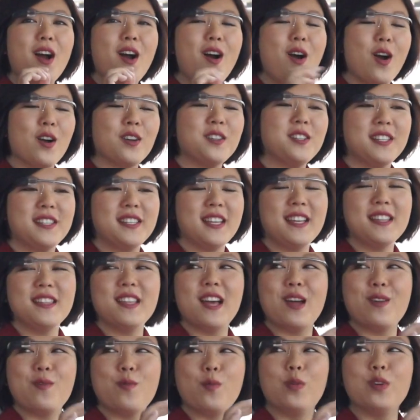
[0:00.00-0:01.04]
hard to say
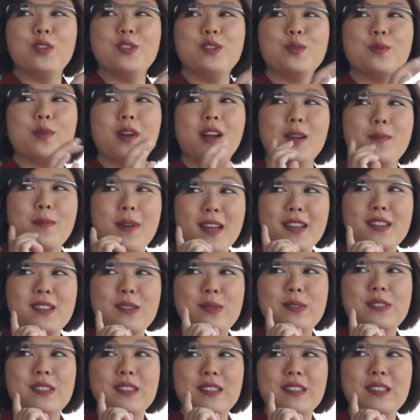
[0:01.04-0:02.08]
then, would you recommend
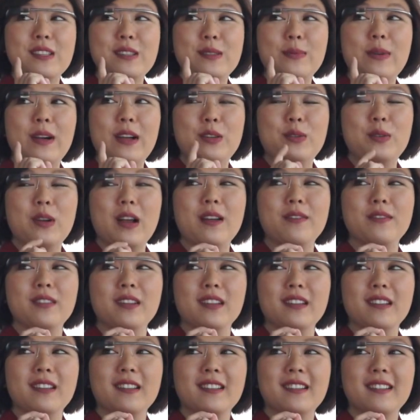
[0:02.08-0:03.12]
using these while
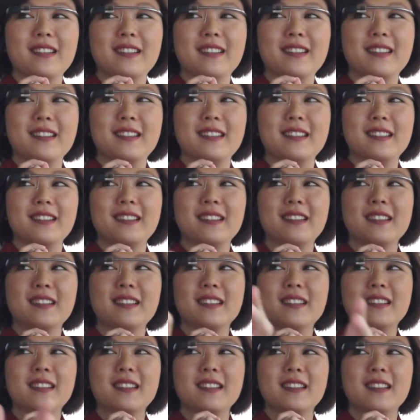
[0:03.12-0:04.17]
driving? This is a
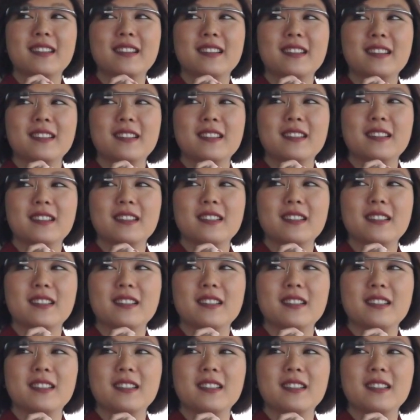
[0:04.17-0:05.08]
wonderful toy.